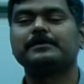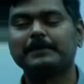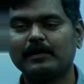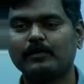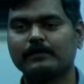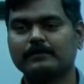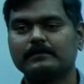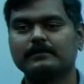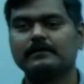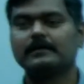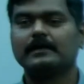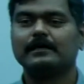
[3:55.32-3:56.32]
to be logged.
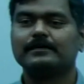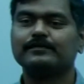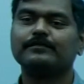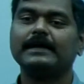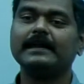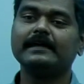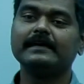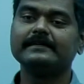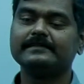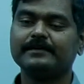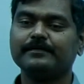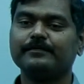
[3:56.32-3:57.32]
So when
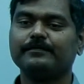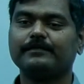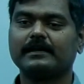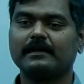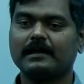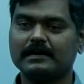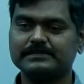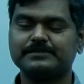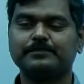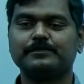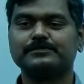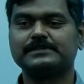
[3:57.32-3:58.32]
is your
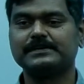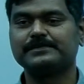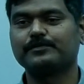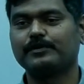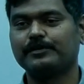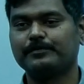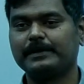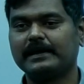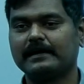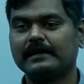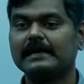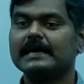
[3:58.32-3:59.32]
last post is going to be
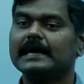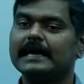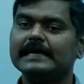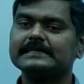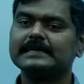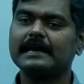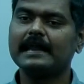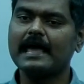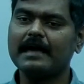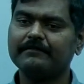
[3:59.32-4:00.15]
done, each and